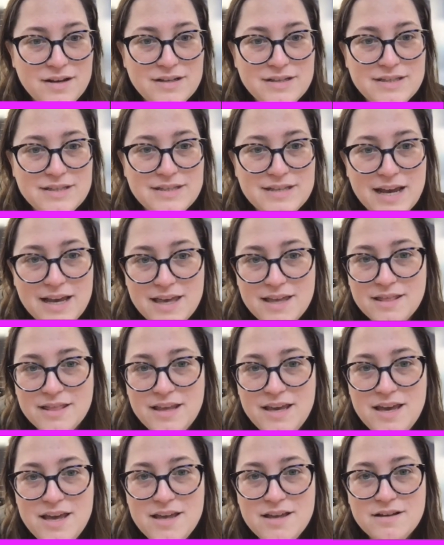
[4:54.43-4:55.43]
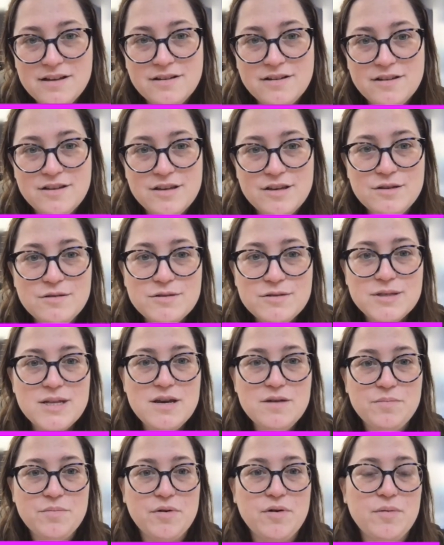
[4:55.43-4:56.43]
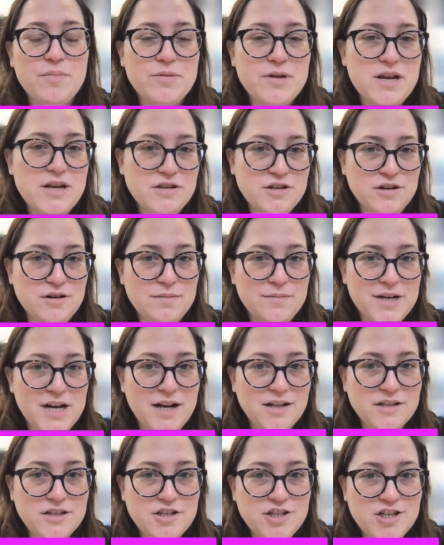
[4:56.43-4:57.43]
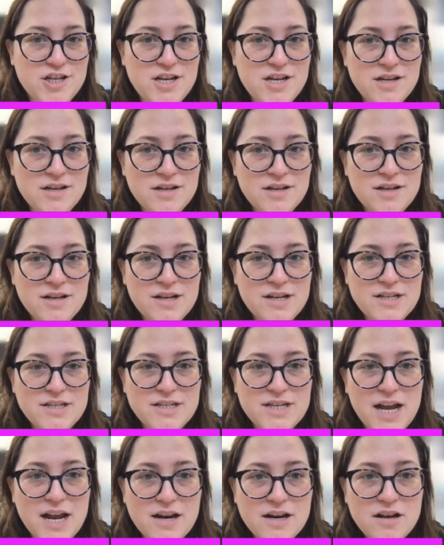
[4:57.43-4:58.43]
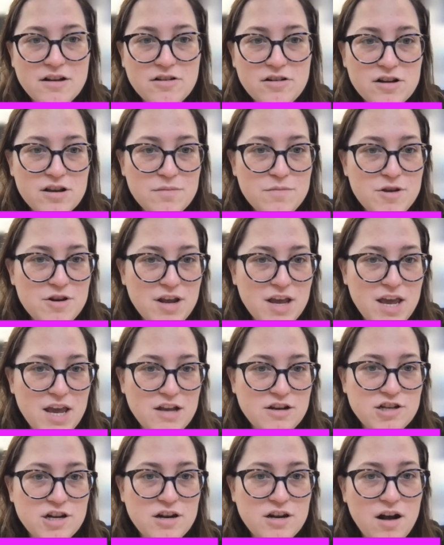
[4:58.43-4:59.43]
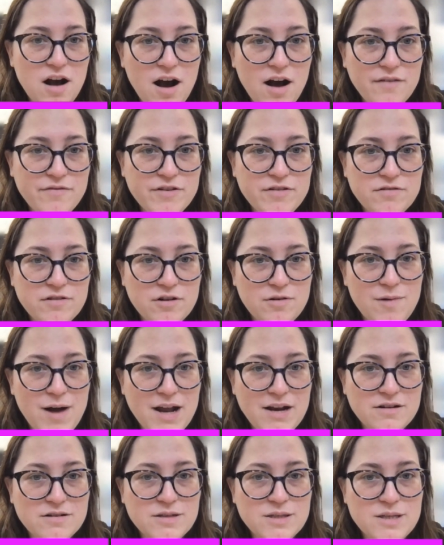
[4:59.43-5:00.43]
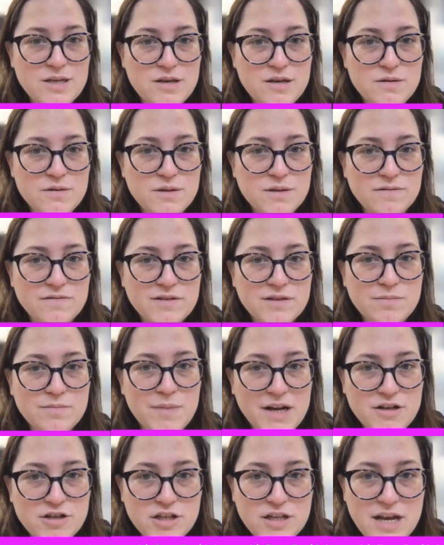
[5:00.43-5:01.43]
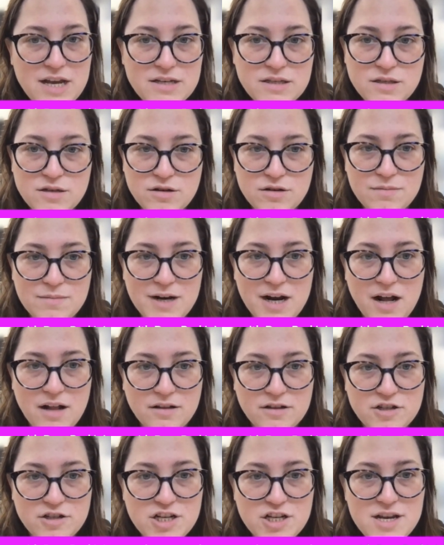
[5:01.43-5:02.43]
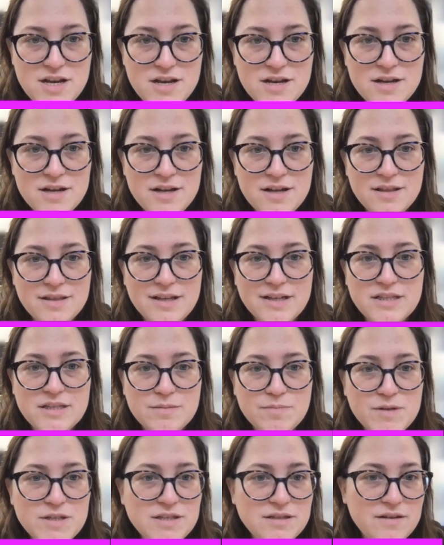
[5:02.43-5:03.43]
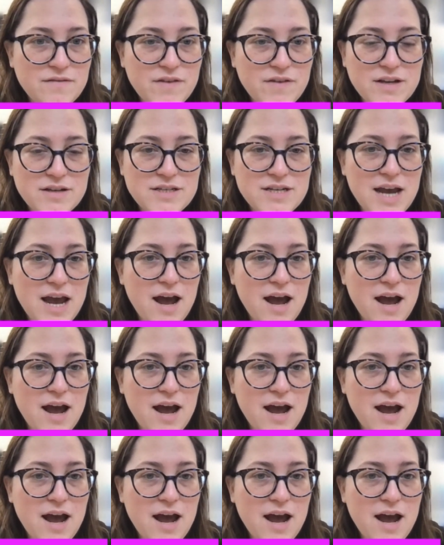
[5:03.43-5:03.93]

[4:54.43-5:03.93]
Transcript: Secondly, use the appropriate terminology. Technical communication often requires the use of specialized terminology that's specific to